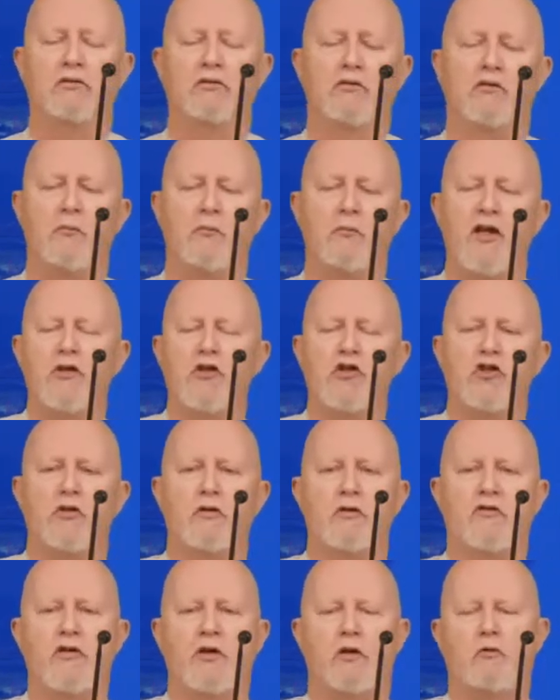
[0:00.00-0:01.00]

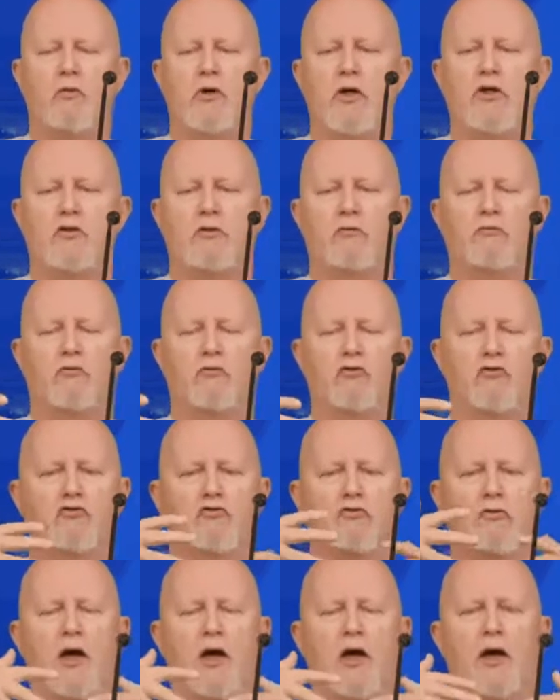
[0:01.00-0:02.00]
Dimensions are what
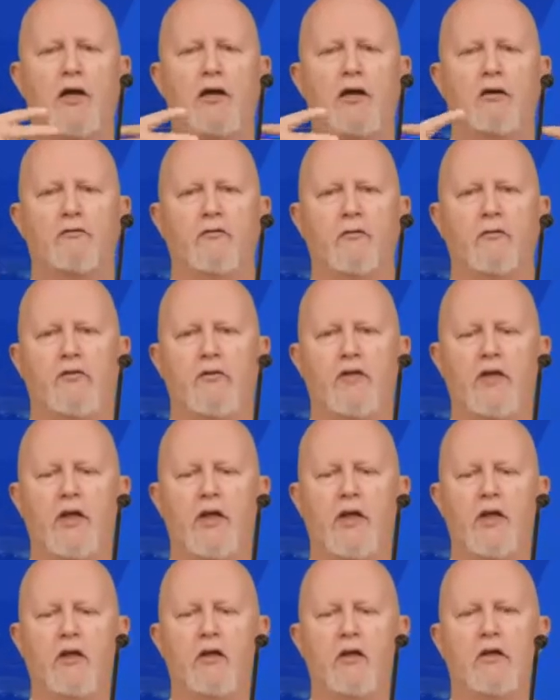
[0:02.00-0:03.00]
drive
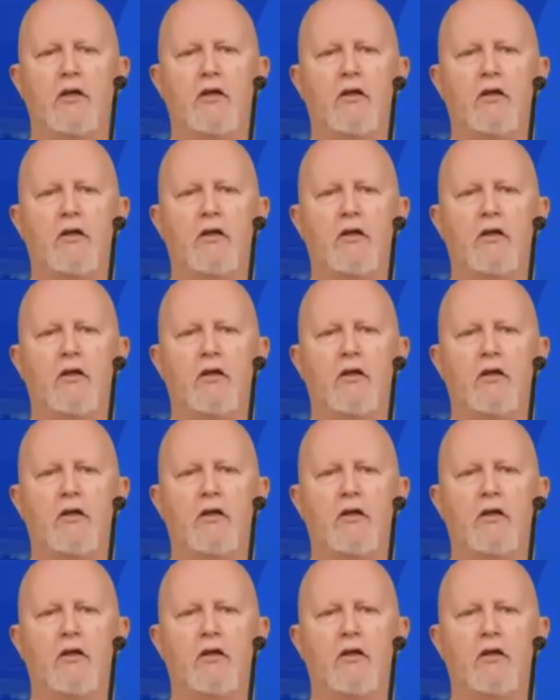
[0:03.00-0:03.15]
the